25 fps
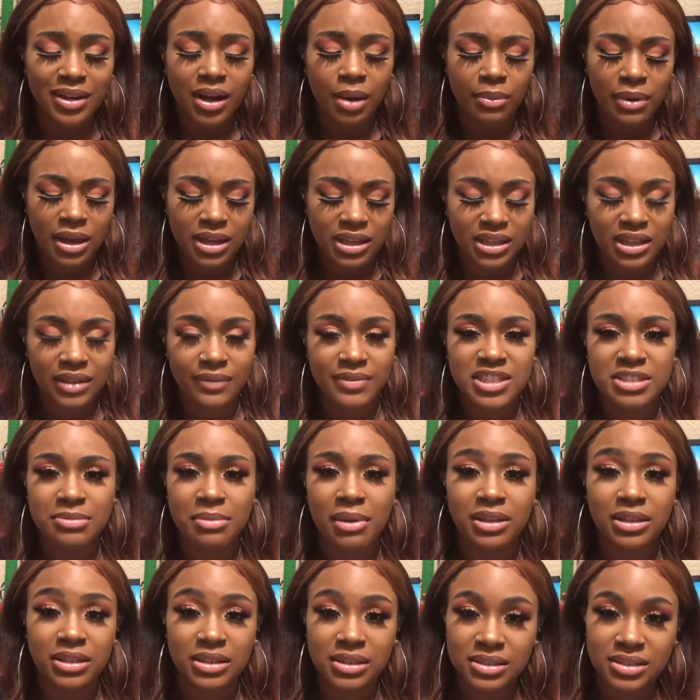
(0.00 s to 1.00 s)
I'll probably give it to my
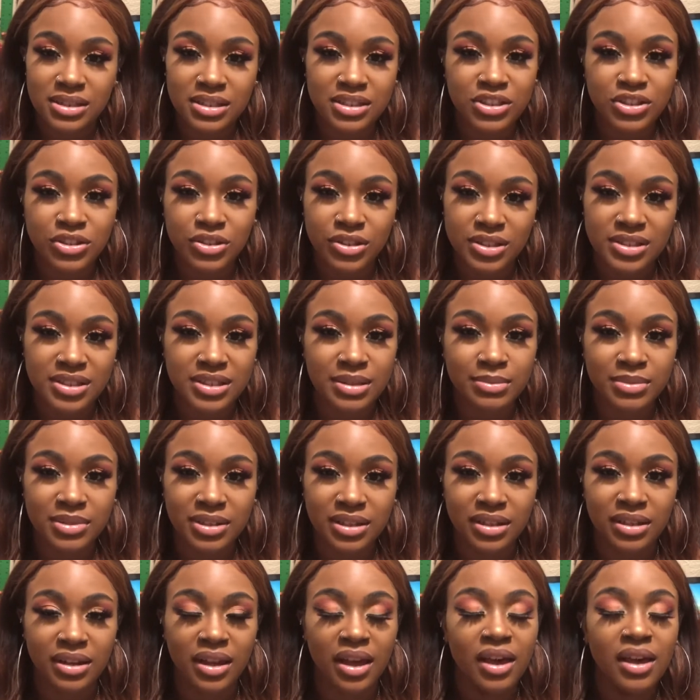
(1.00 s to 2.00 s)
little sister or
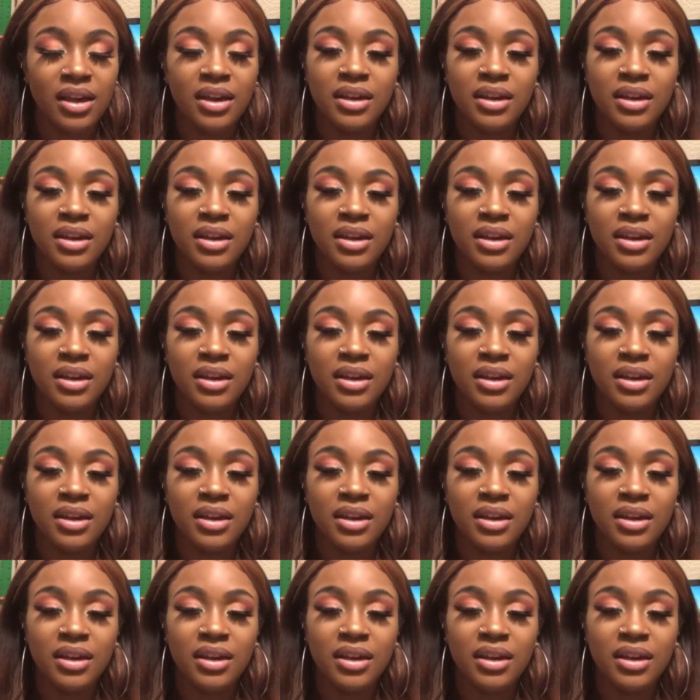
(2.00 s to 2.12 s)
something